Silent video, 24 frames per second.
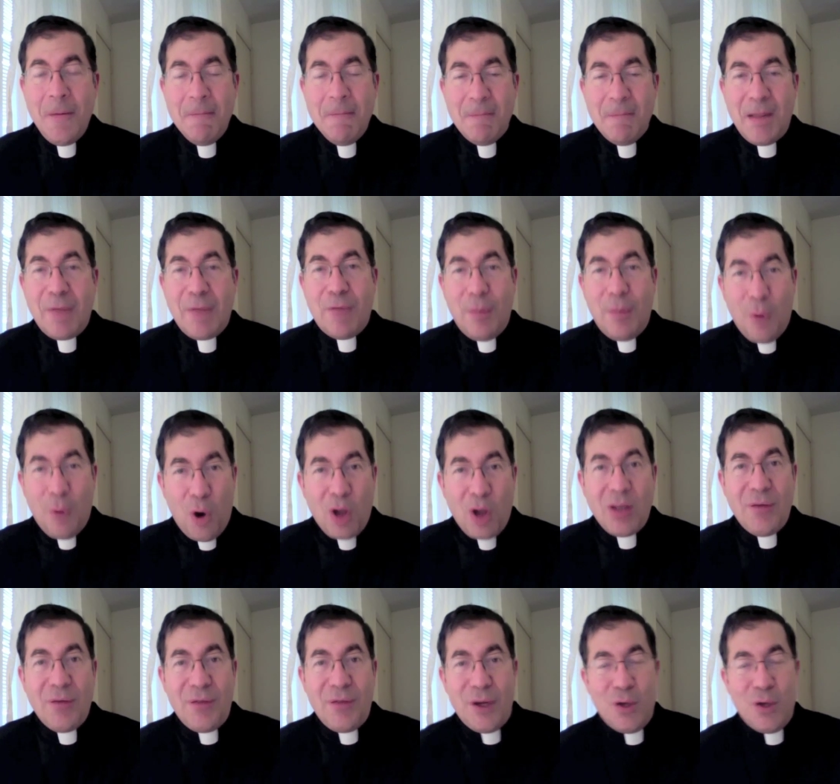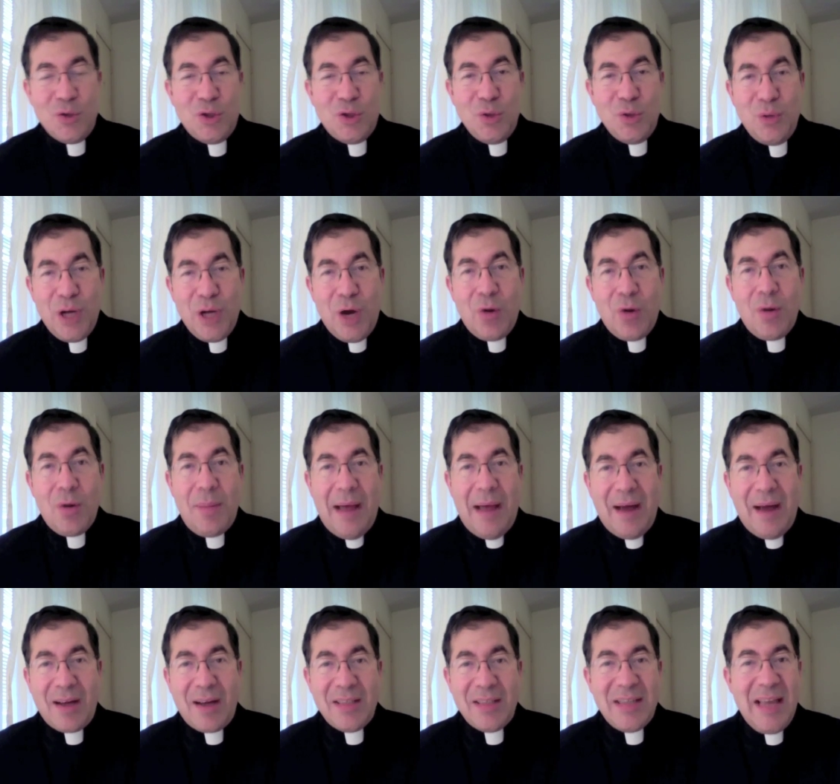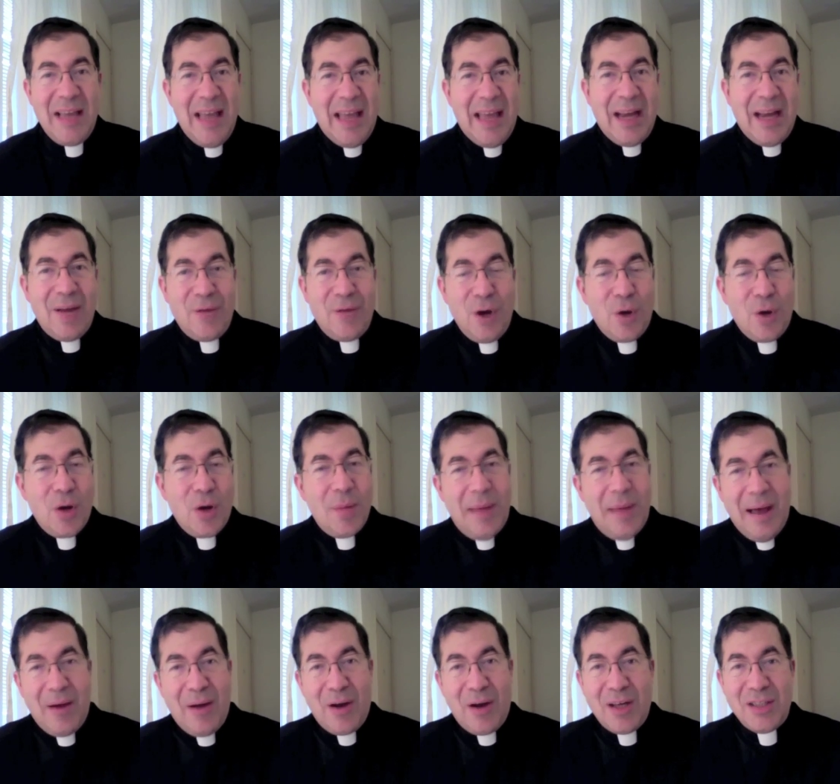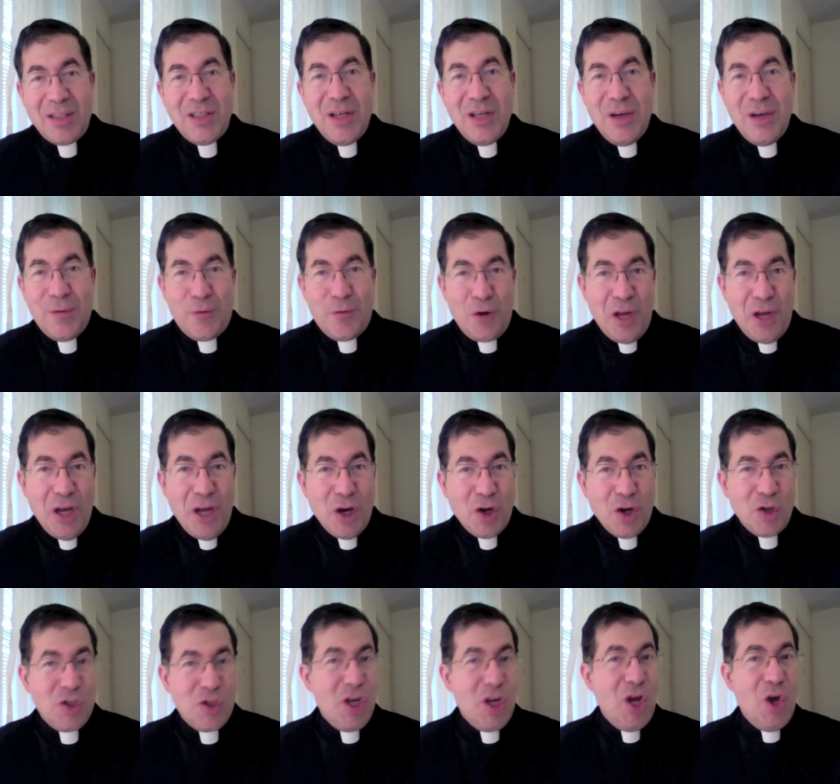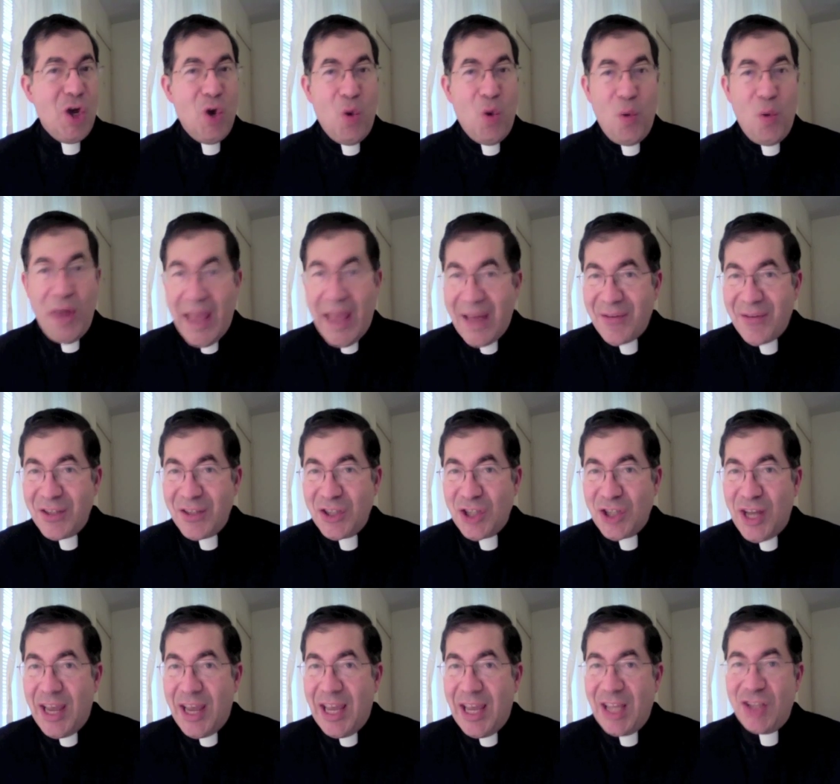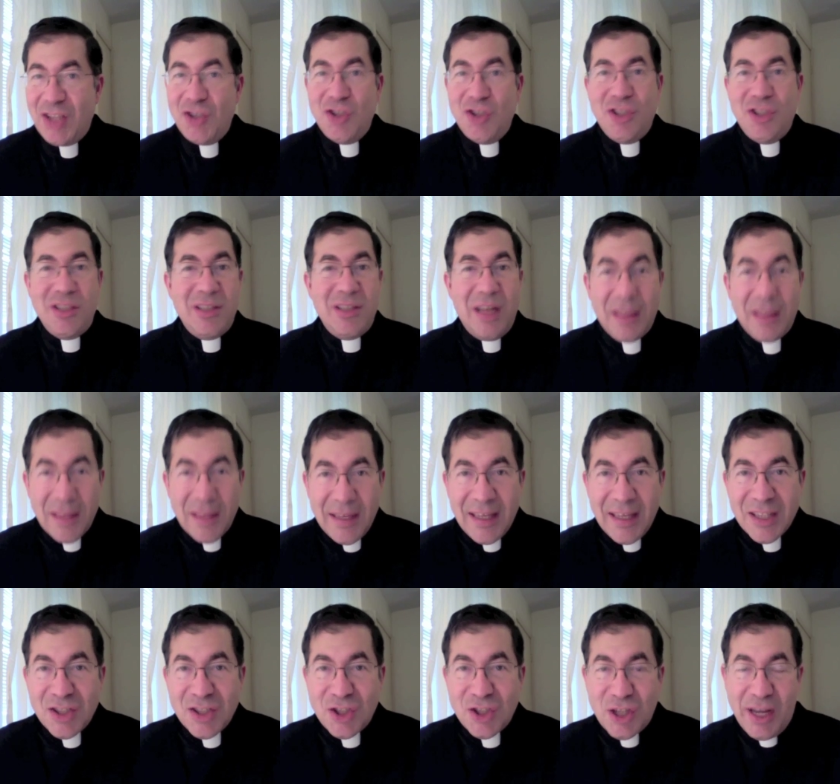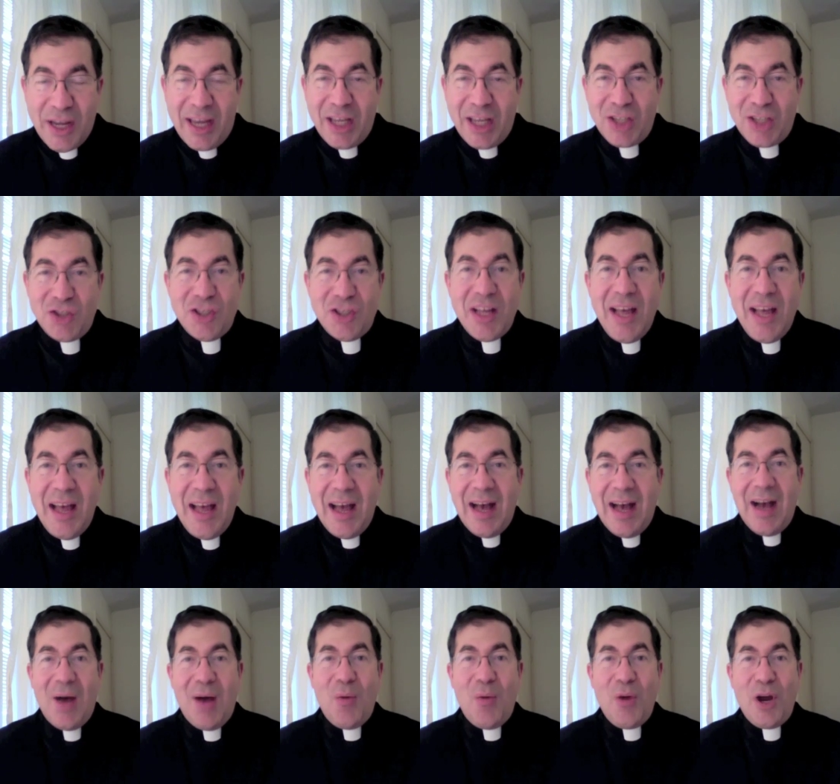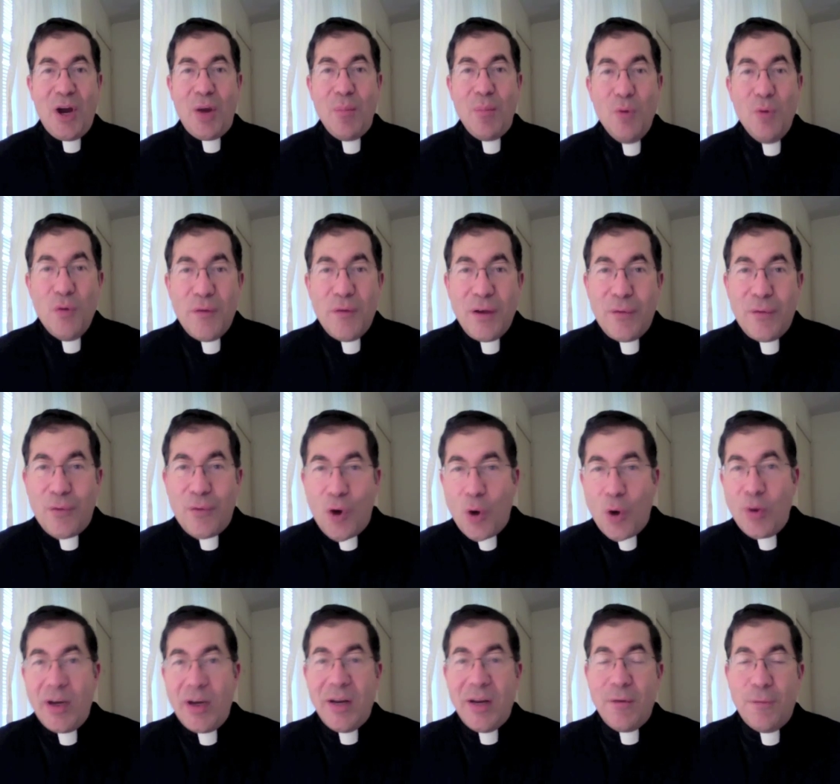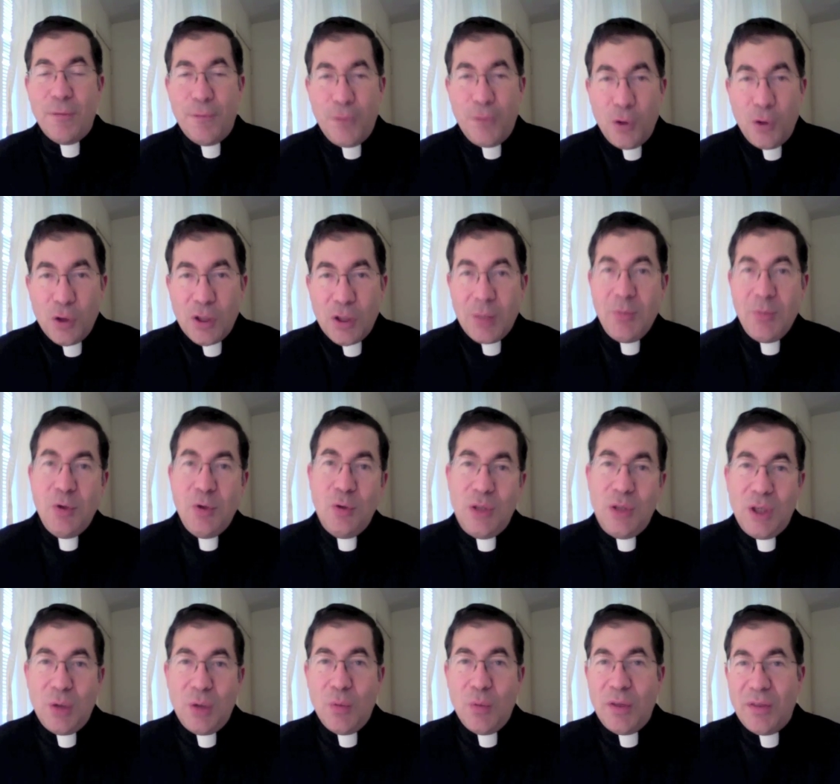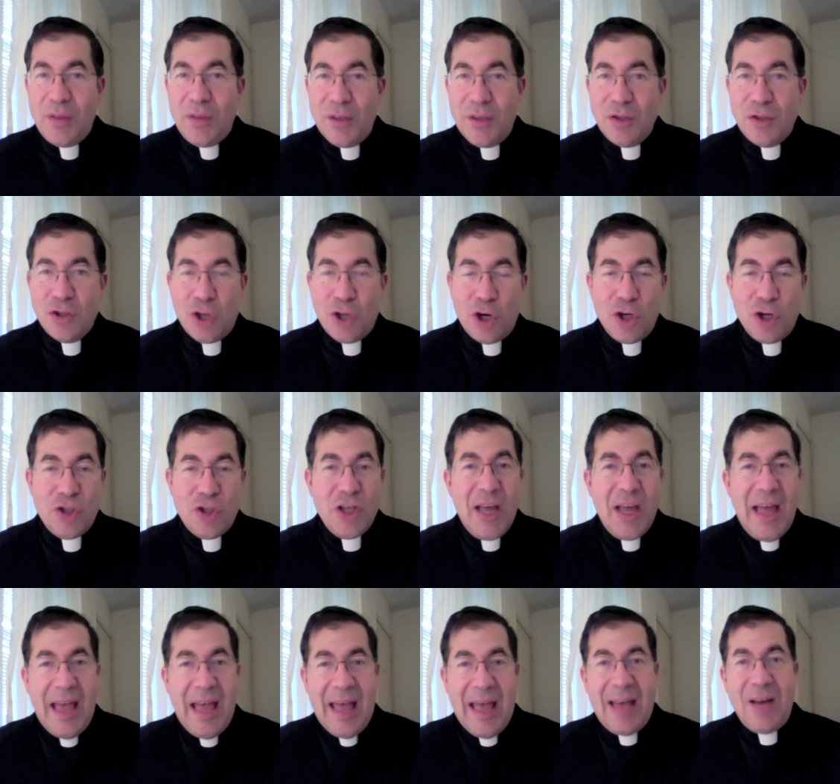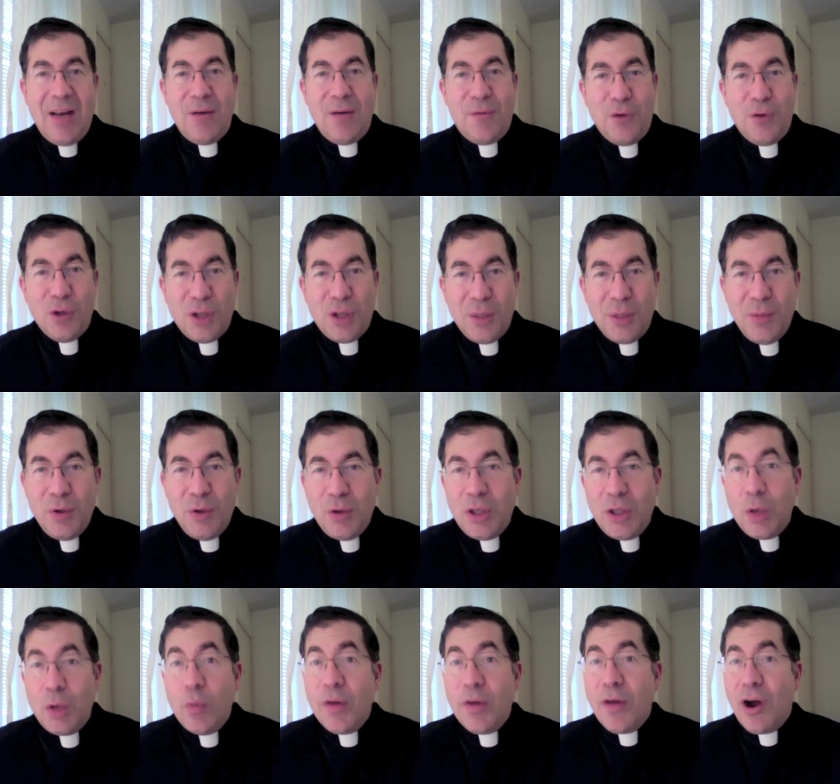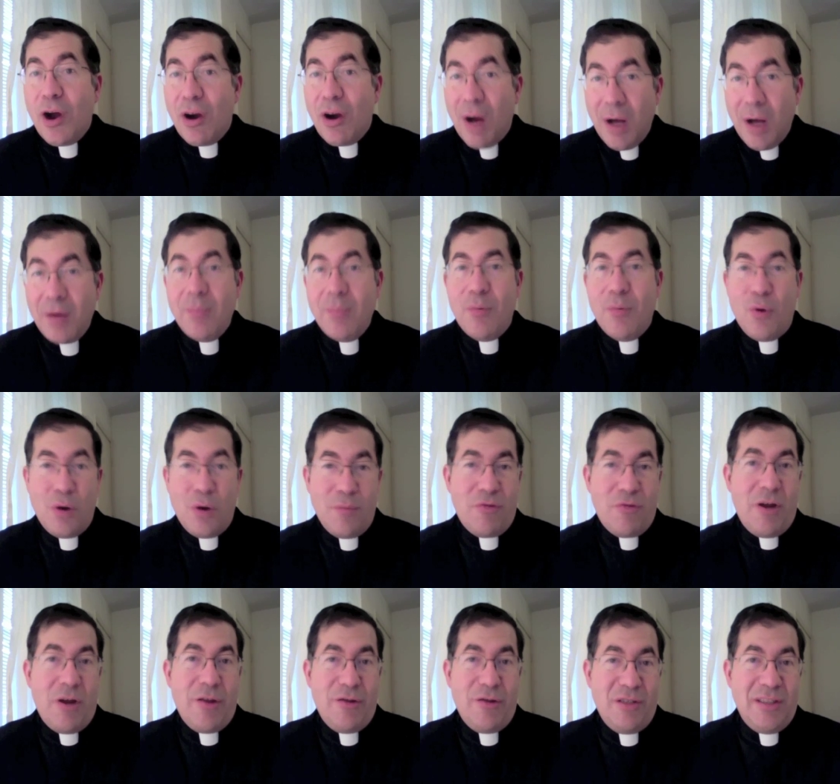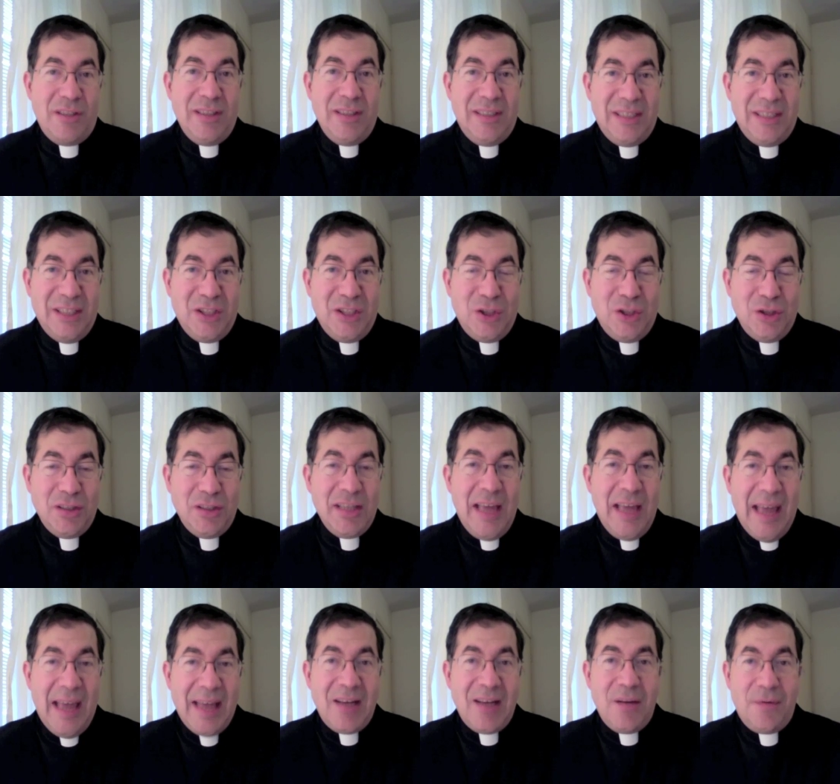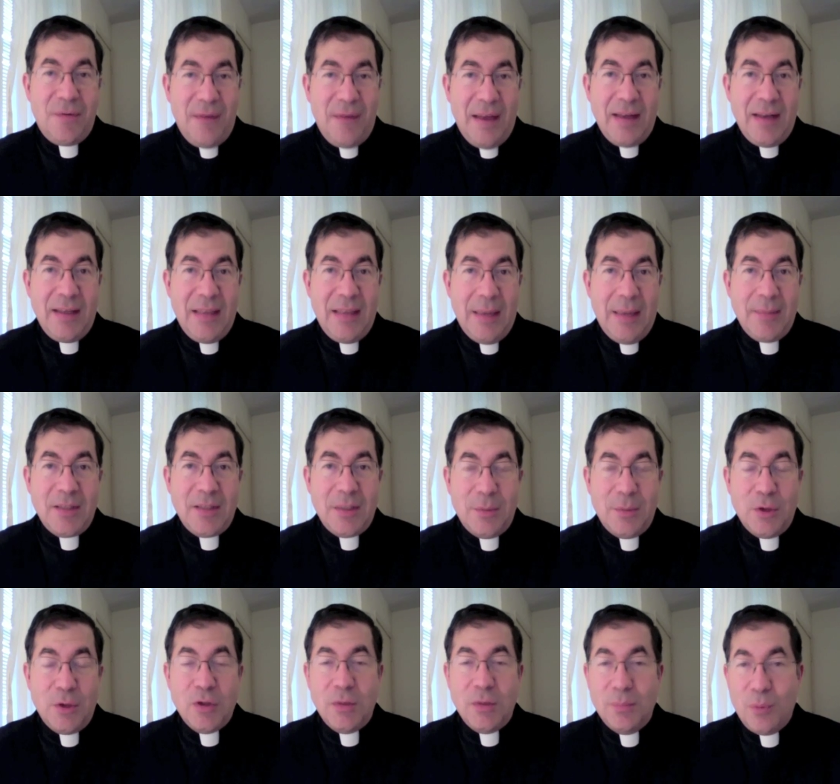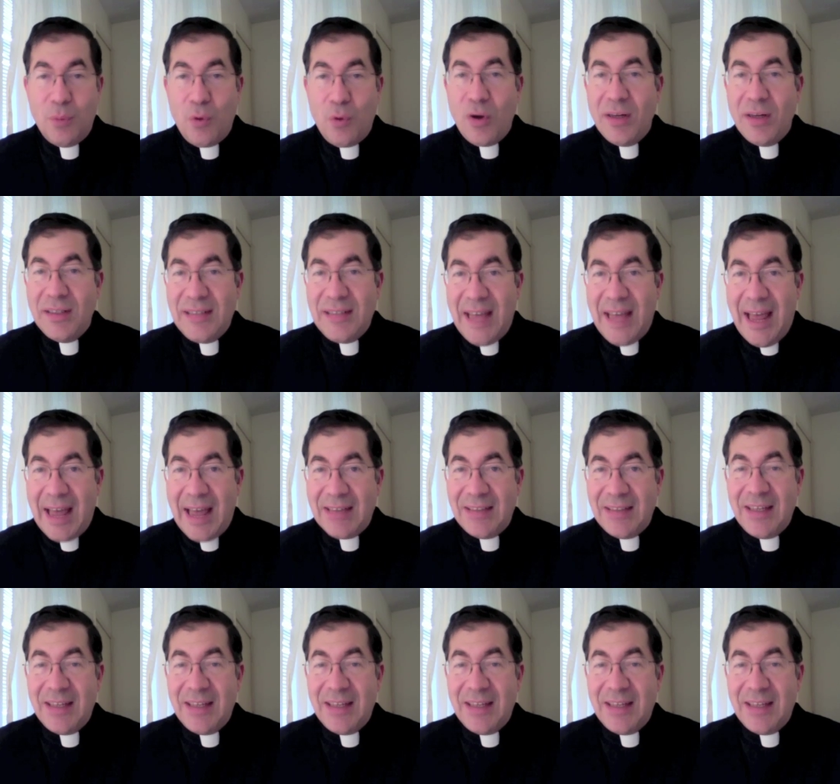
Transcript: and from all of those who know about us and have known about us for years. We haven't changed. Nothing has changed. Uh, we are moving forward in full communion with the Church and in full communion with our unborn brothers and sisters. And defending them is the most important task